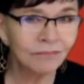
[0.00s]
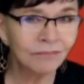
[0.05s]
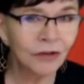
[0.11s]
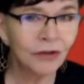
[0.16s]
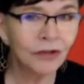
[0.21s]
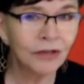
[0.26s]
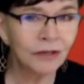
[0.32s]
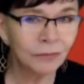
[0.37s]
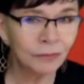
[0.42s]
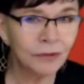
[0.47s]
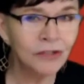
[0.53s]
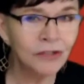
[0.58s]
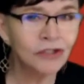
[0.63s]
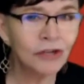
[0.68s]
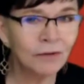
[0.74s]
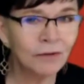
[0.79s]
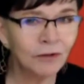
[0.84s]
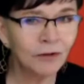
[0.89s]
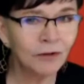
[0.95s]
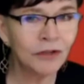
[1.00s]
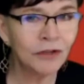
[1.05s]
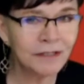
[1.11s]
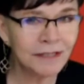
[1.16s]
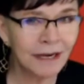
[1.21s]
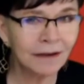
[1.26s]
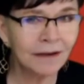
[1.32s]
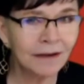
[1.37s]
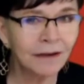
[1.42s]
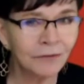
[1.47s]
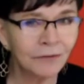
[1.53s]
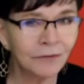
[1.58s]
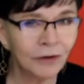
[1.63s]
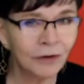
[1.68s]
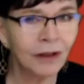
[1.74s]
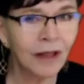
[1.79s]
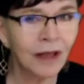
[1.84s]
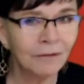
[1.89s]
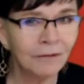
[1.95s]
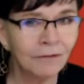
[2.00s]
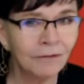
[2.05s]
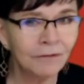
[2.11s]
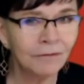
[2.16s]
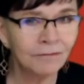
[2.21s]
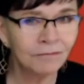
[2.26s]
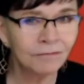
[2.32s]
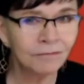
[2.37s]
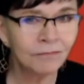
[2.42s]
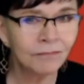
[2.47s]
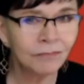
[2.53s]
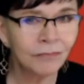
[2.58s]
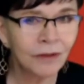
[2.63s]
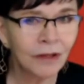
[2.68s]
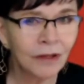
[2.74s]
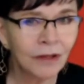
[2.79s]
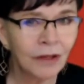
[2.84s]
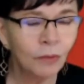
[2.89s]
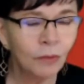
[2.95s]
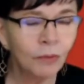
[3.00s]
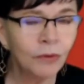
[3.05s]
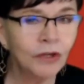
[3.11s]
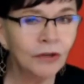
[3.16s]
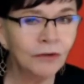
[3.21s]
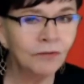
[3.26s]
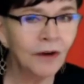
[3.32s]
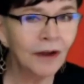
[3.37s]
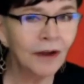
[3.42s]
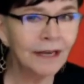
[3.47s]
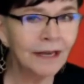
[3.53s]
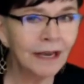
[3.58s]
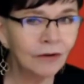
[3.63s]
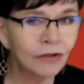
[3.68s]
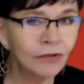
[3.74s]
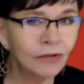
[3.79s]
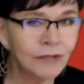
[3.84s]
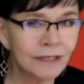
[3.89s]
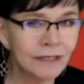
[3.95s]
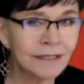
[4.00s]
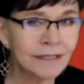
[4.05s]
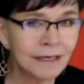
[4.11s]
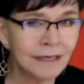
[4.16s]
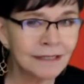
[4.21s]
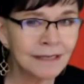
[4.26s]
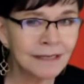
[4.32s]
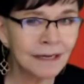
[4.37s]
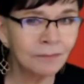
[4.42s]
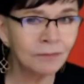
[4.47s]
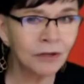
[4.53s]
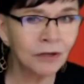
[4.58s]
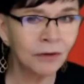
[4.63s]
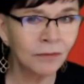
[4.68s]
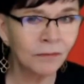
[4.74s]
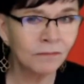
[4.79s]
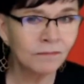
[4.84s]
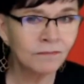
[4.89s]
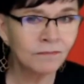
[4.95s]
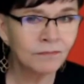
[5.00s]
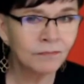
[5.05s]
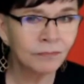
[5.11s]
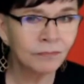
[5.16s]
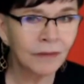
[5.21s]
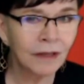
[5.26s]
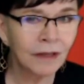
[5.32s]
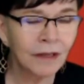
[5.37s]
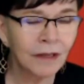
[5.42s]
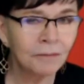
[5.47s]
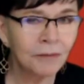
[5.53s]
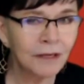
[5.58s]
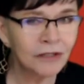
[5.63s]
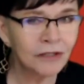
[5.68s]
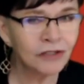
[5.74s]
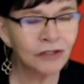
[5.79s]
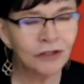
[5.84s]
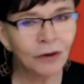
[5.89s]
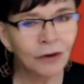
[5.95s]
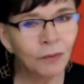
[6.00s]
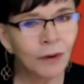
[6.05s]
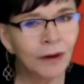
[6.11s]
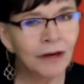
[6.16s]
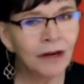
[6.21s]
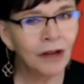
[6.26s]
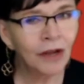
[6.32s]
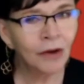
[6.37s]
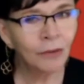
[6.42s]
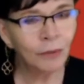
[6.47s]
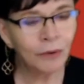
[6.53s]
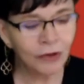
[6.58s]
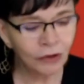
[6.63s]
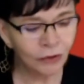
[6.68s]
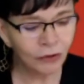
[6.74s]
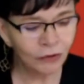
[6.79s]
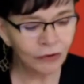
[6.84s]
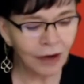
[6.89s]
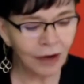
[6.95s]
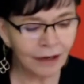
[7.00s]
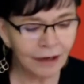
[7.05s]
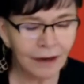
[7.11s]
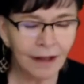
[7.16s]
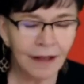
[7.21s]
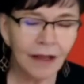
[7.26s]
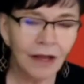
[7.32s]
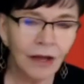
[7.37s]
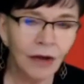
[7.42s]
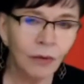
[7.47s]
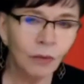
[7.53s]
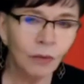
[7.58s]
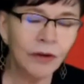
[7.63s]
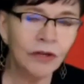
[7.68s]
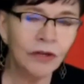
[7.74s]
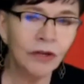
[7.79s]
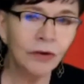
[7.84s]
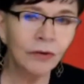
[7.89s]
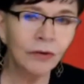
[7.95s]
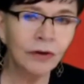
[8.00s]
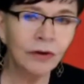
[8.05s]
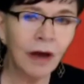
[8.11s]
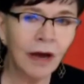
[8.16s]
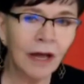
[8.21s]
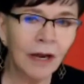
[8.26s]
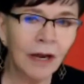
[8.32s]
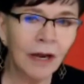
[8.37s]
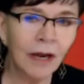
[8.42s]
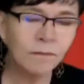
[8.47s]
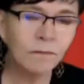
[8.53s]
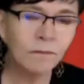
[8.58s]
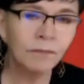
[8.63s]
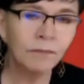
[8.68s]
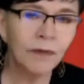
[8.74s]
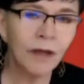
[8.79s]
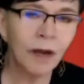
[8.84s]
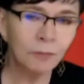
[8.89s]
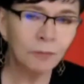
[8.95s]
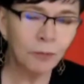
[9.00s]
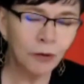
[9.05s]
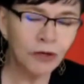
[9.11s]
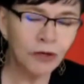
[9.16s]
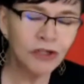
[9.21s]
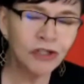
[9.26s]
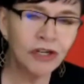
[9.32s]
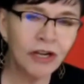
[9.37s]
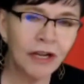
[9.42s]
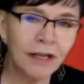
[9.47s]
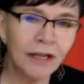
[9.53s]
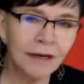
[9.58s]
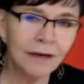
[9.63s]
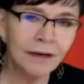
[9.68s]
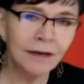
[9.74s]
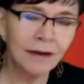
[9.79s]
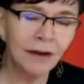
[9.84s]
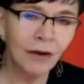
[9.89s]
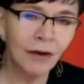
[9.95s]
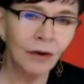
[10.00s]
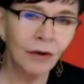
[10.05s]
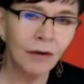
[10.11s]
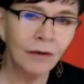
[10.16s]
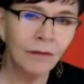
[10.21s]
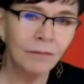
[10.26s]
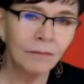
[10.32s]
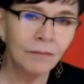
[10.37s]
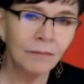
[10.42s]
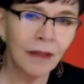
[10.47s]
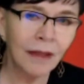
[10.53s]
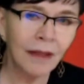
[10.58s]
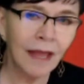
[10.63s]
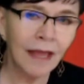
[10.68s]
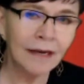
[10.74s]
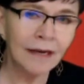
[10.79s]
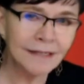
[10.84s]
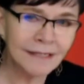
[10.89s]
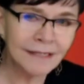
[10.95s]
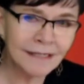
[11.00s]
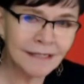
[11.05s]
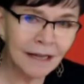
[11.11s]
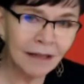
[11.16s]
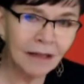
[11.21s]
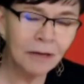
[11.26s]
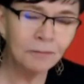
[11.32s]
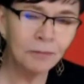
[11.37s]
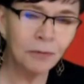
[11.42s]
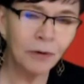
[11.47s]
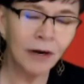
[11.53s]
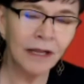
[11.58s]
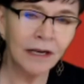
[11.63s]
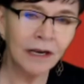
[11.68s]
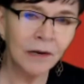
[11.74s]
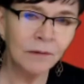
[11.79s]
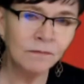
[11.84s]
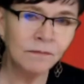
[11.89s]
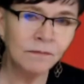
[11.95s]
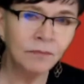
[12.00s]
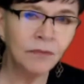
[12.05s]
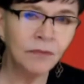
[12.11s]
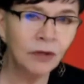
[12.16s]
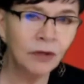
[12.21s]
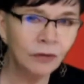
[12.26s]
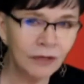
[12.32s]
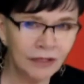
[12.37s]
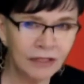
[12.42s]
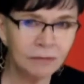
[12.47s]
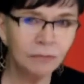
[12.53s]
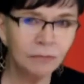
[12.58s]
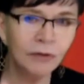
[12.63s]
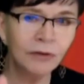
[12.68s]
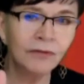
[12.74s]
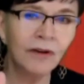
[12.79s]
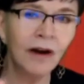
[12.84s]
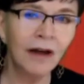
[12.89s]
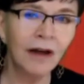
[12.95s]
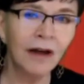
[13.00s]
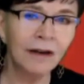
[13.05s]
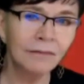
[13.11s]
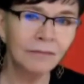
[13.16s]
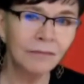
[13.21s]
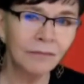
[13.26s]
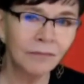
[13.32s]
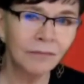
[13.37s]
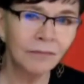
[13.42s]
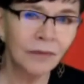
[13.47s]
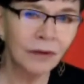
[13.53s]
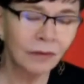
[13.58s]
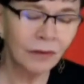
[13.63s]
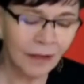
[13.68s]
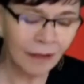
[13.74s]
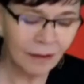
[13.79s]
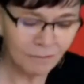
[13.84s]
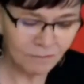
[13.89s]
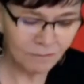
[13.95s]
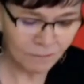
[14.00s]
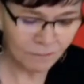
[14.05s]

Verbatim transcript: You're going to reshuffle the deck of your life. When you find out who doesn't accept you, because you know what? When you're not, when you're not appreciated and celebrated, you need to move on. Okay?